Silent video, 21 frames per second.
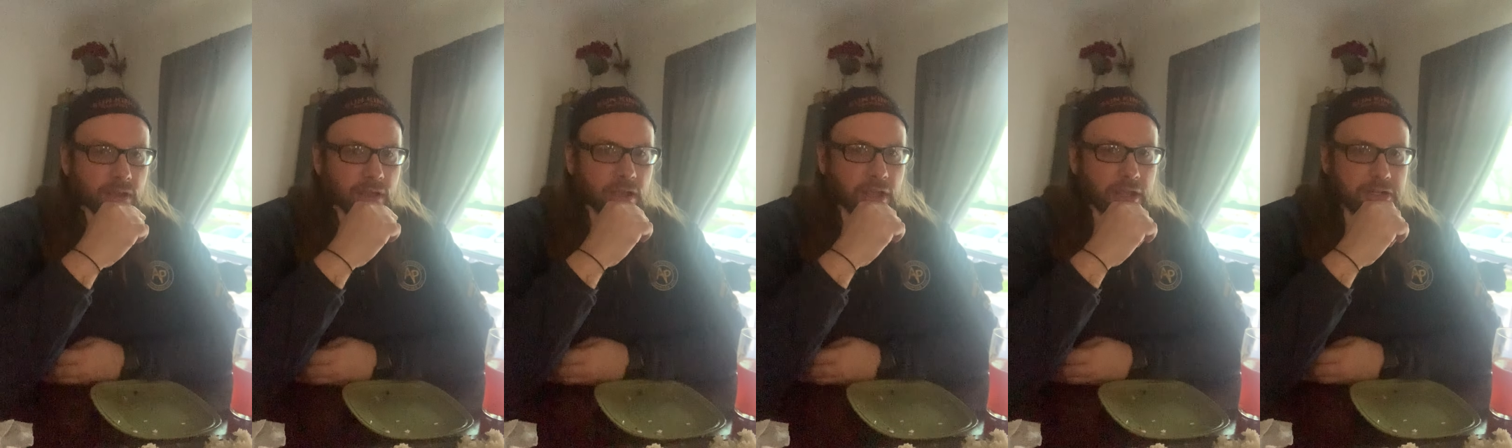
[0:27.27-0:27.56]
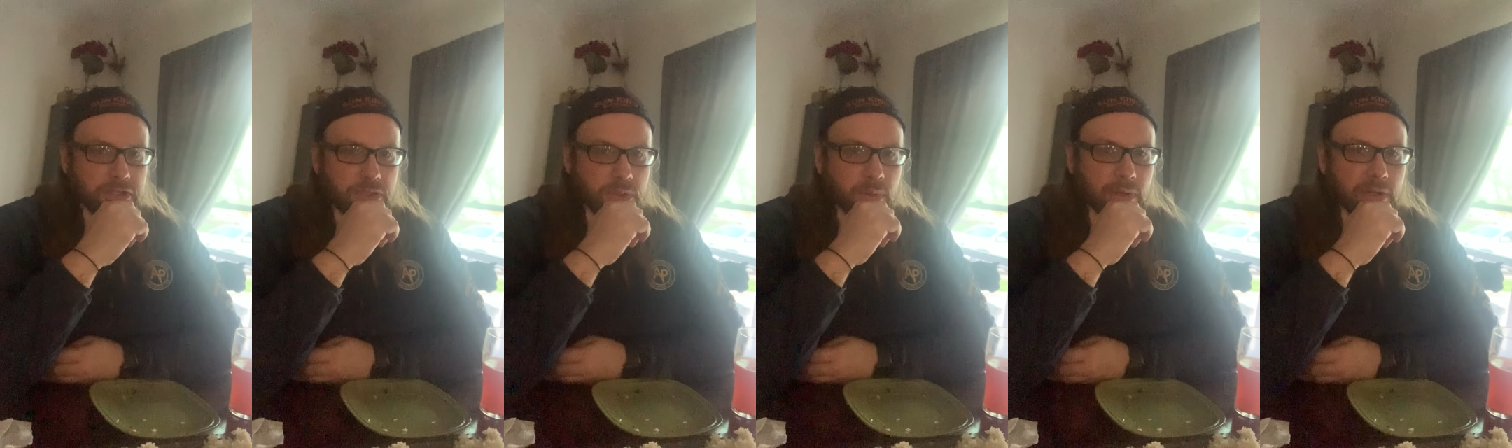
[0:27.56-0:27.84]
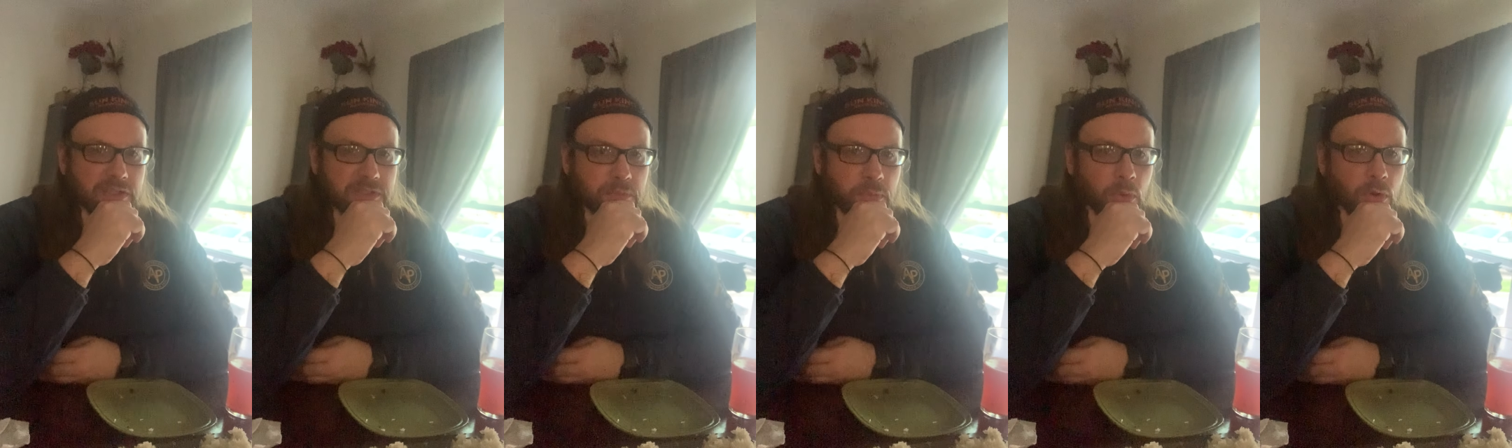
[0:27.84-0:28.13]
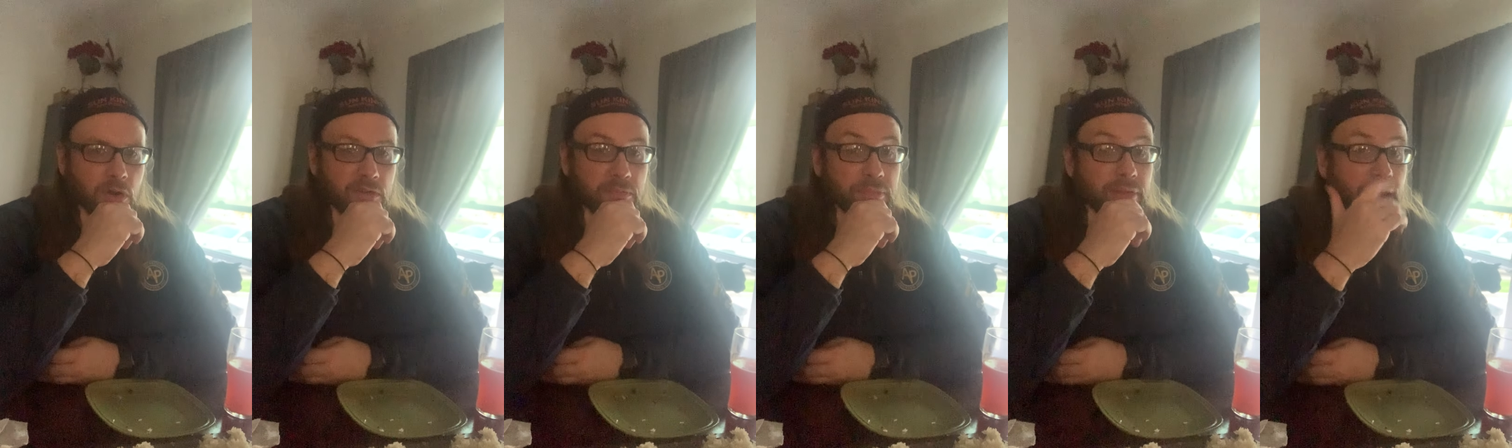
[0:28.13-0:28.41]
a 2-ounce
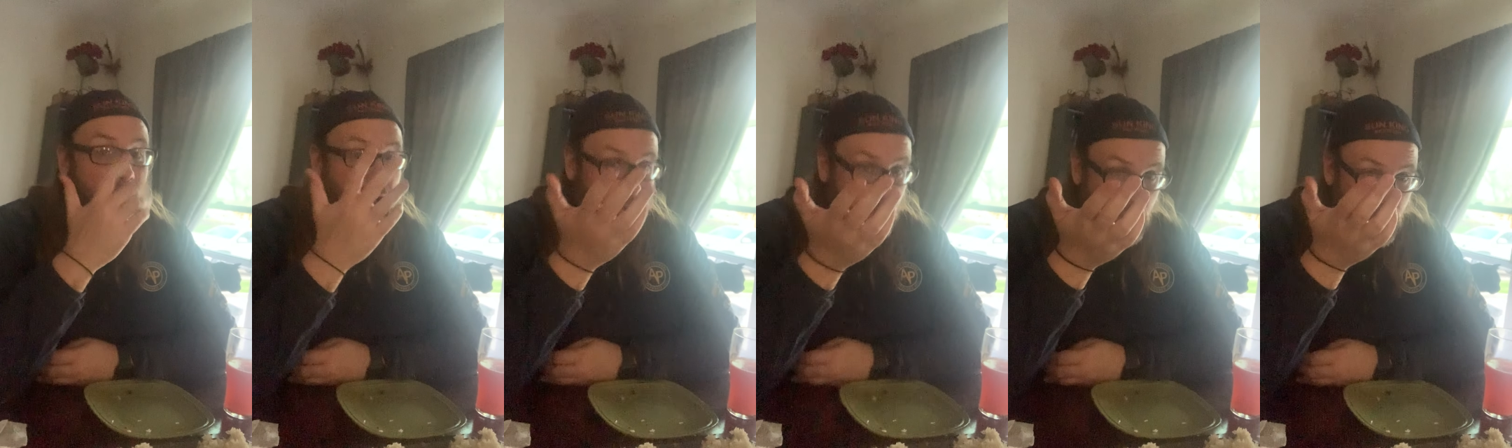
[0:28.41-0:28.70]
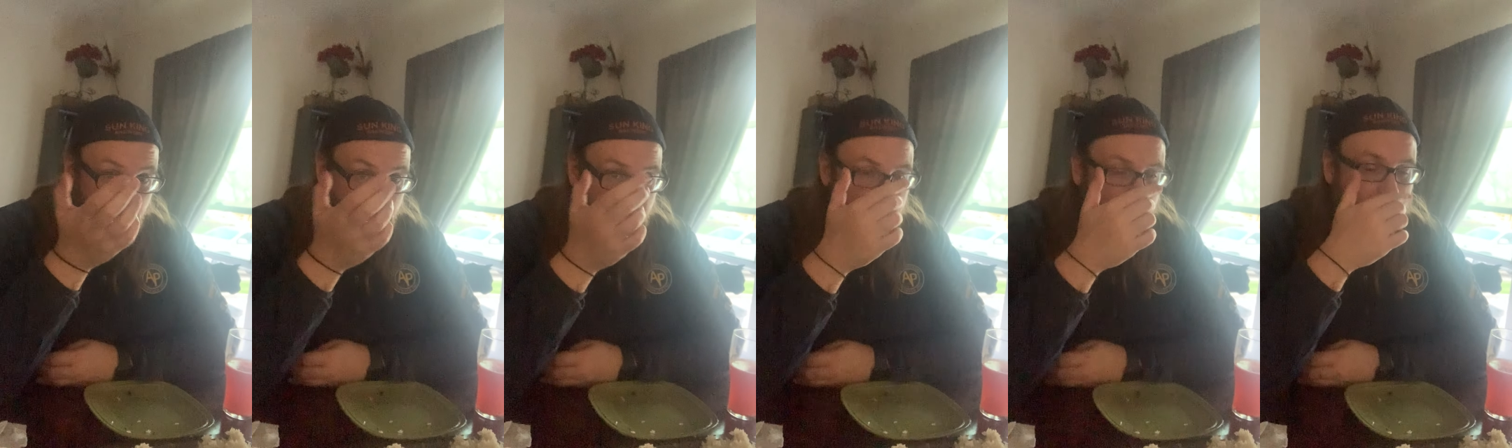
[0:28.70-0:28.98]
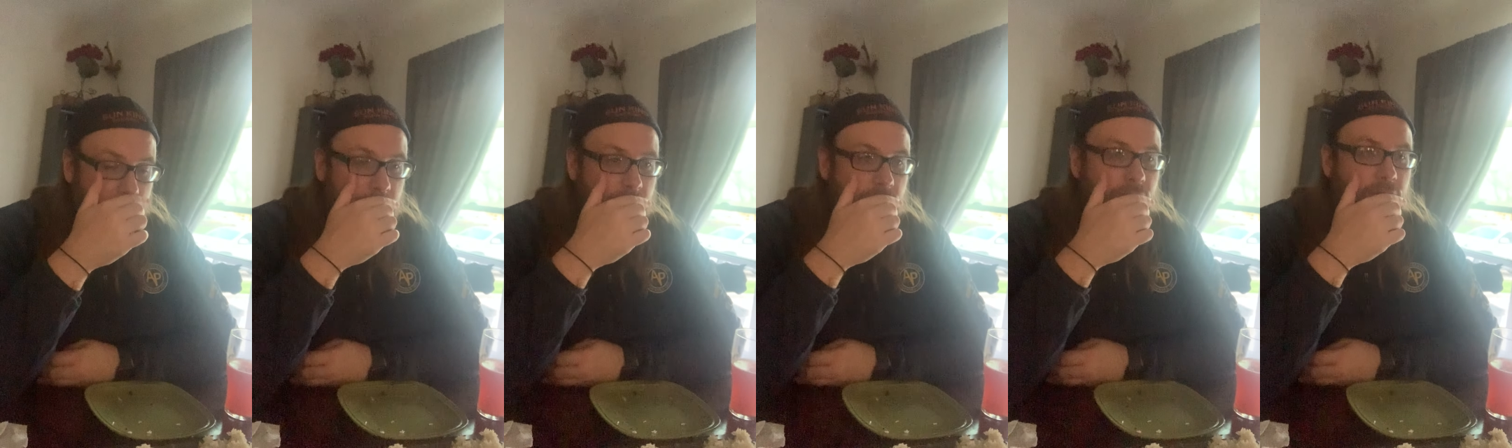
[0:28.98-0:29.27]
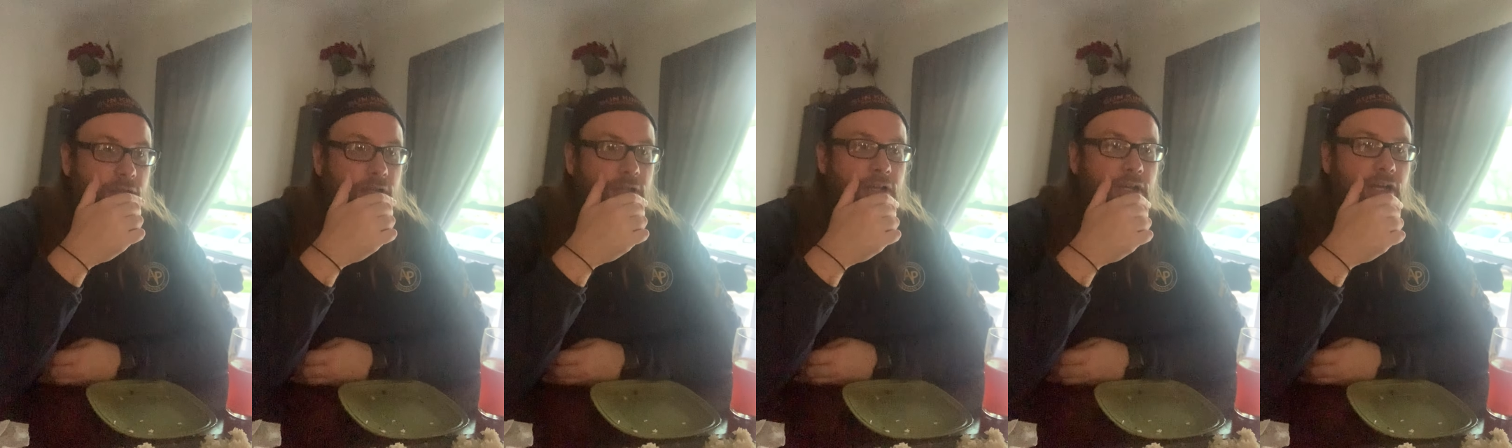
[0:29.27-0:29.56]
pour of black rum,
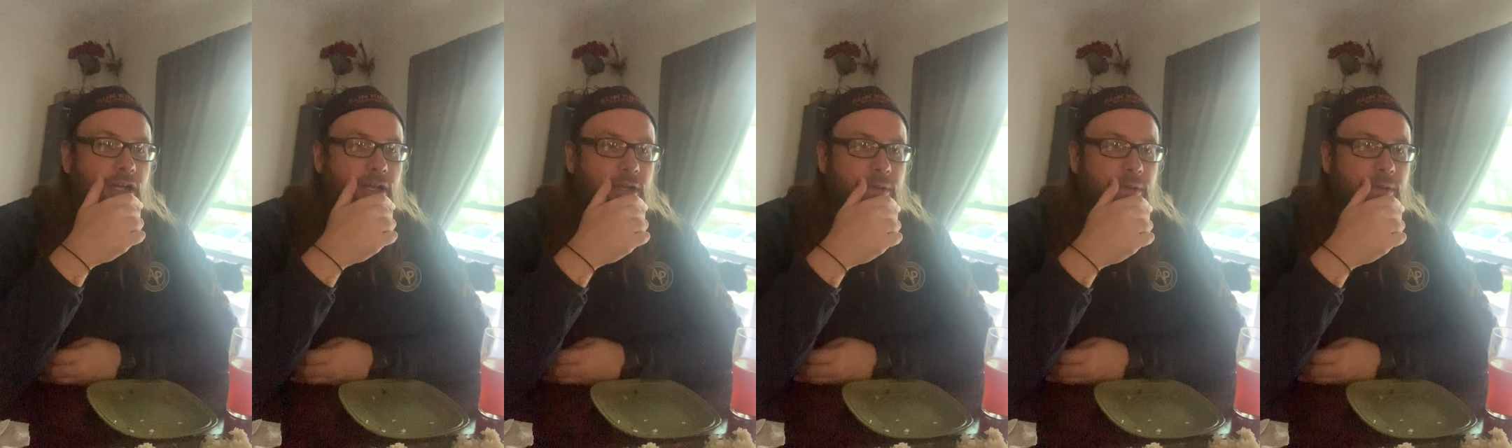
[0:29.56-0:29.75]
a